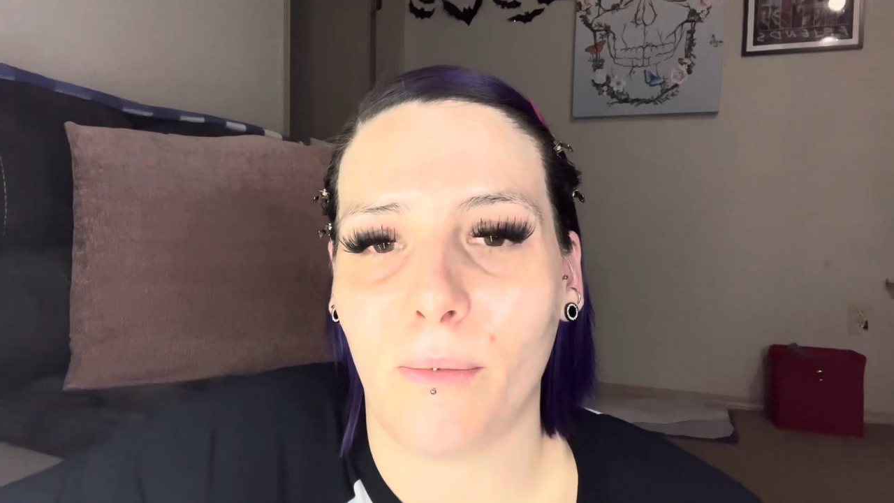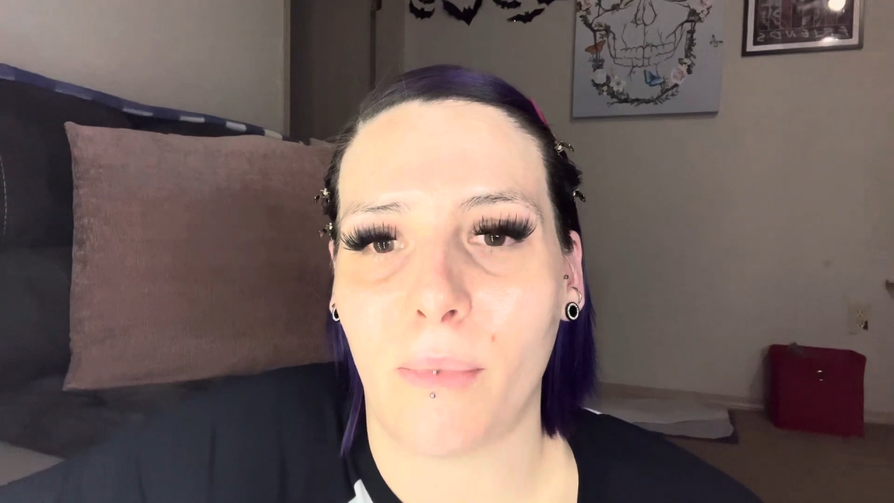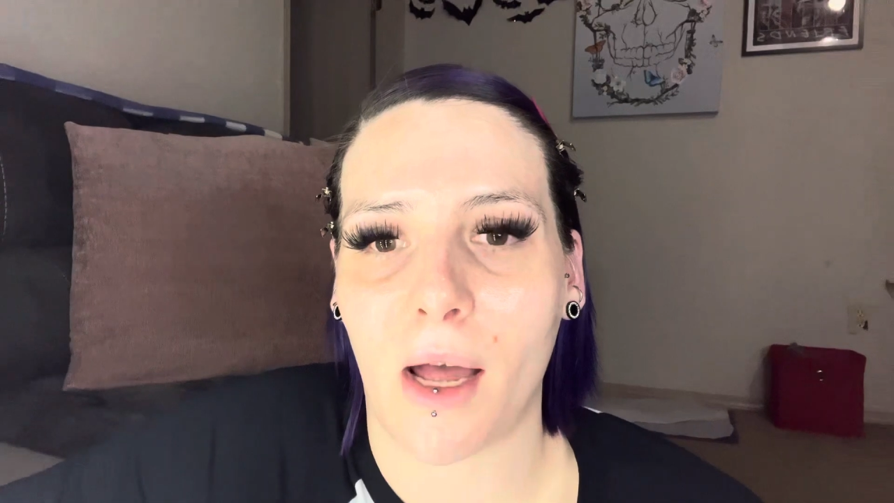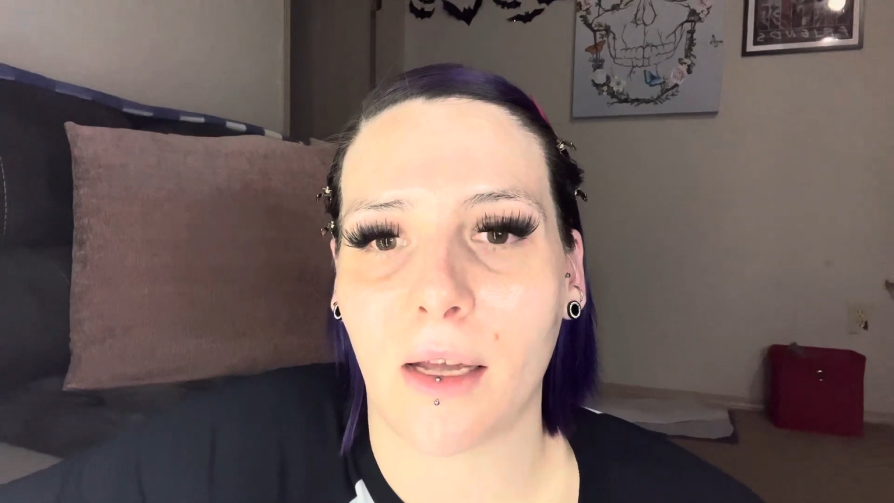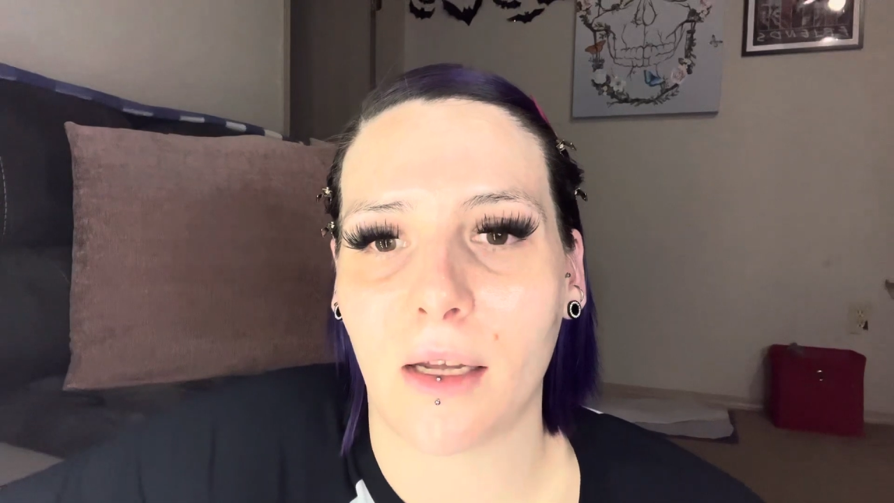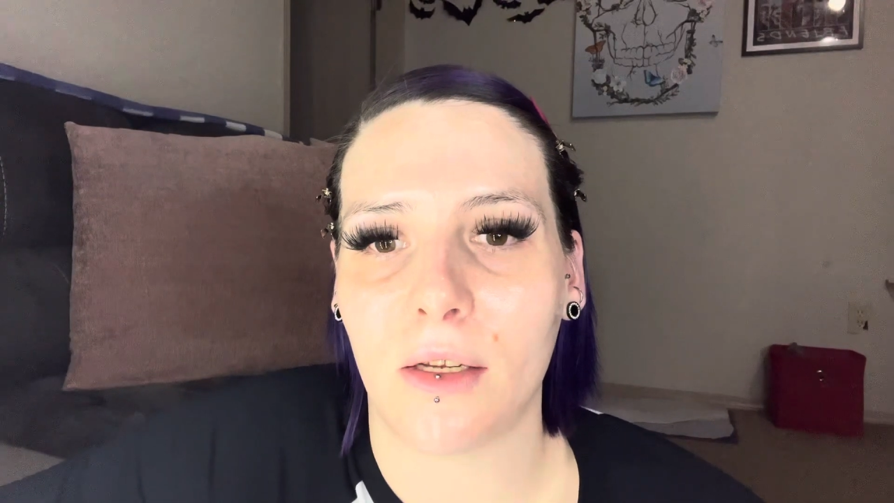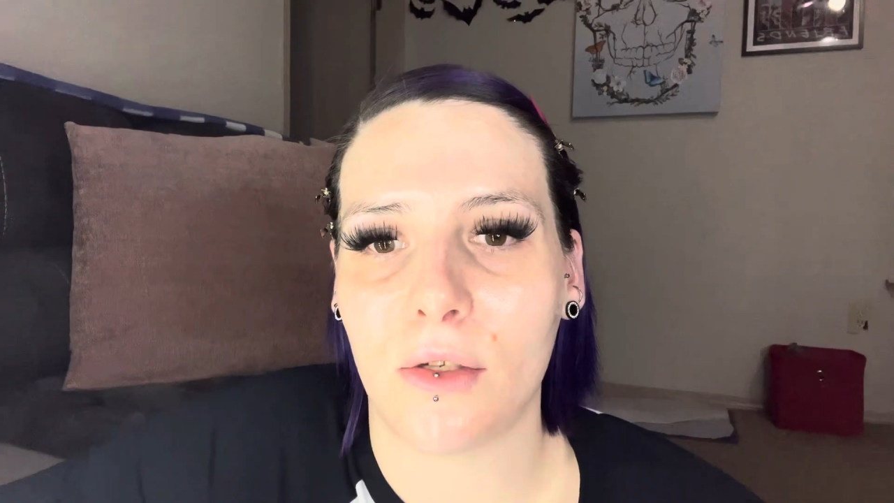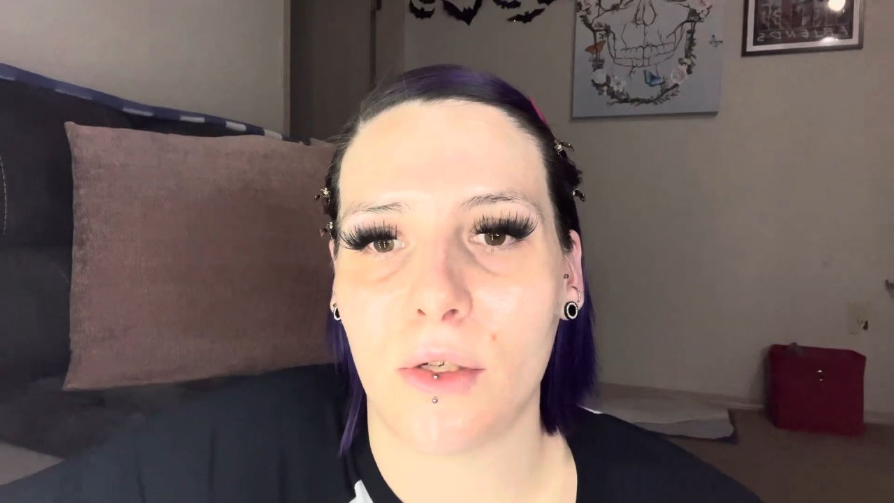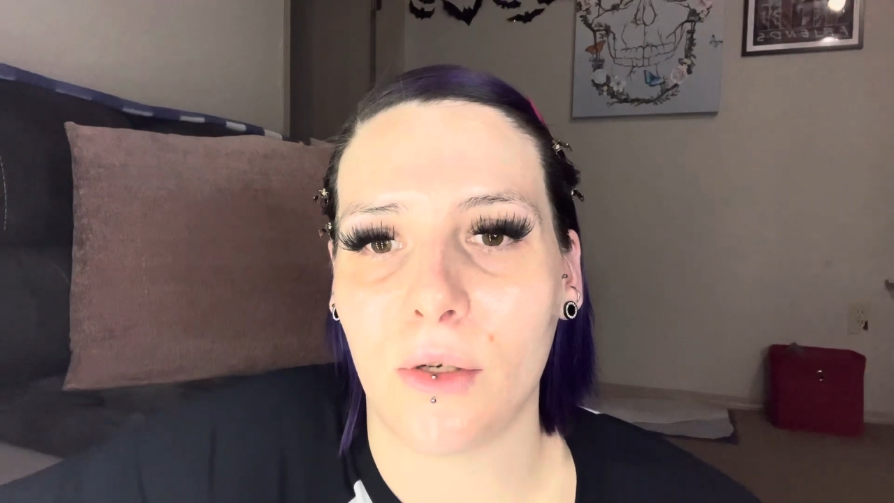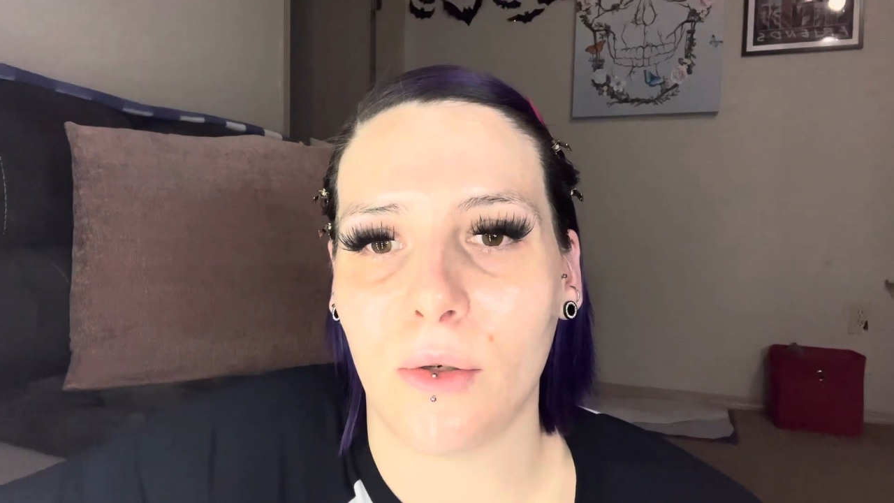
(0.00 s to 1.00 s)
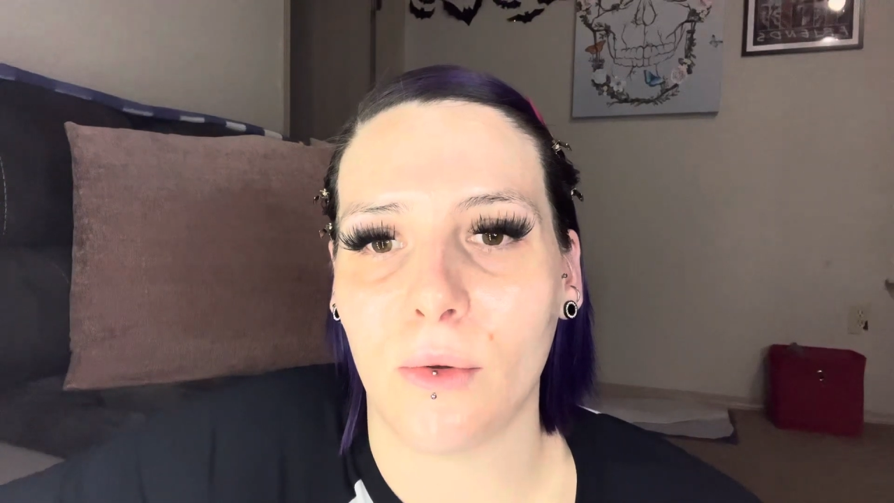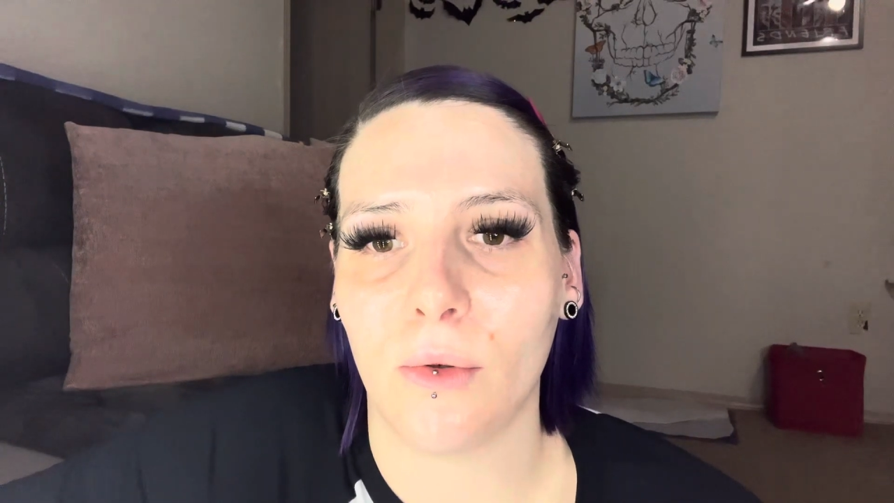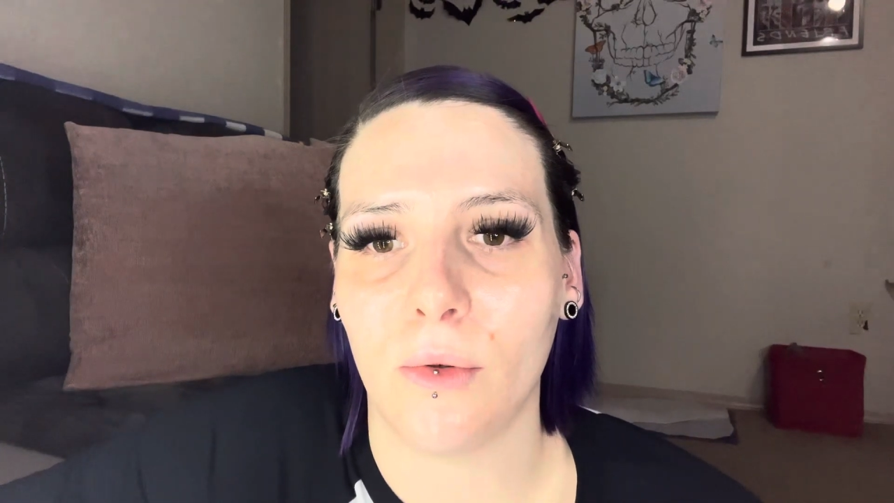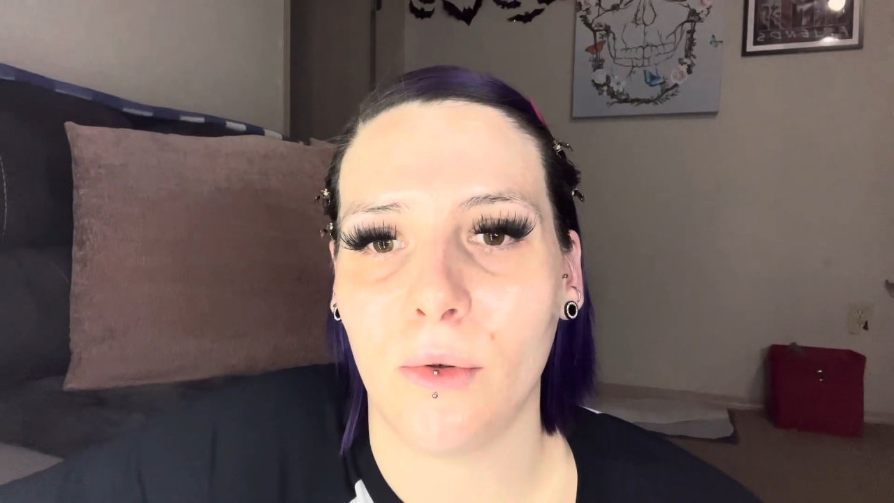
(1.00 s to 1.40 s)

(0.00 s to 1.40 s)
back into